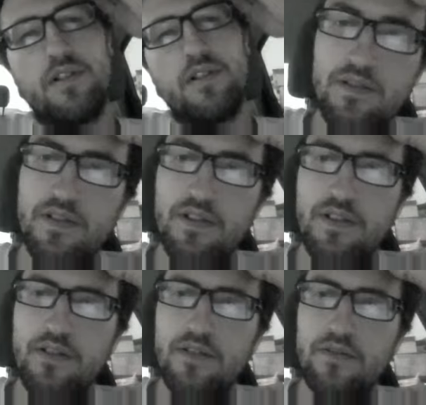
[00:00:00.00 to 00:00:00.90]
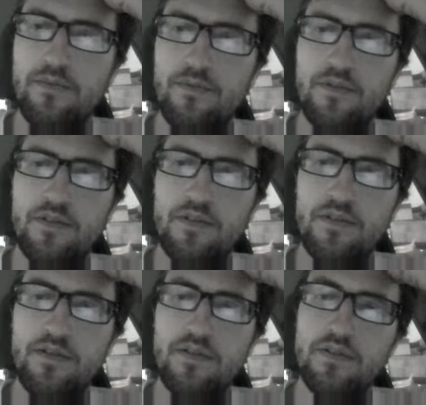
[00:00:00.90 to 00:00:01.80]
Stop the null
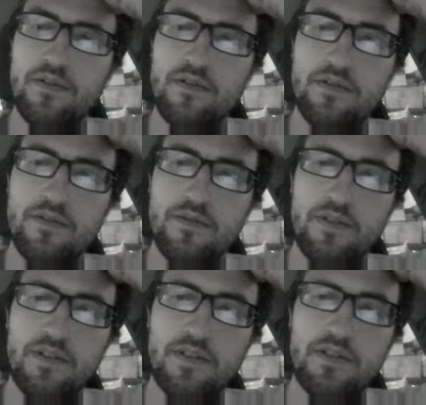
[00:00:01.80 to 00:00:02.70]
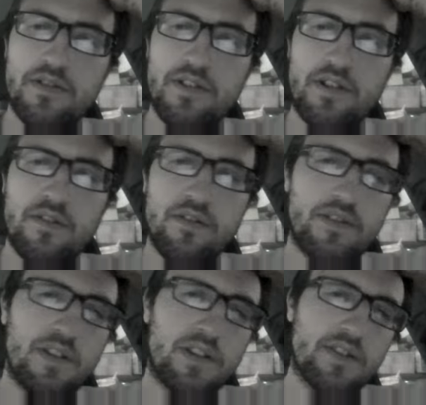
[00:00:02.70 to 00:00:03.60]
pointer. We can set current
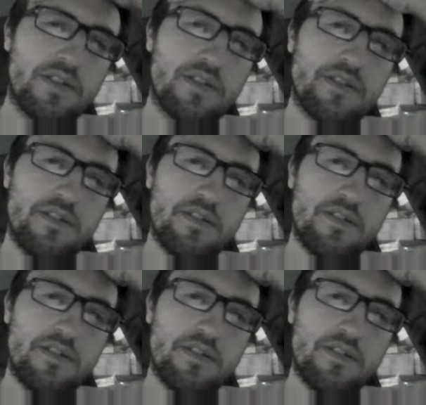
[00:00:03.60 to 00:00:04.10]
next.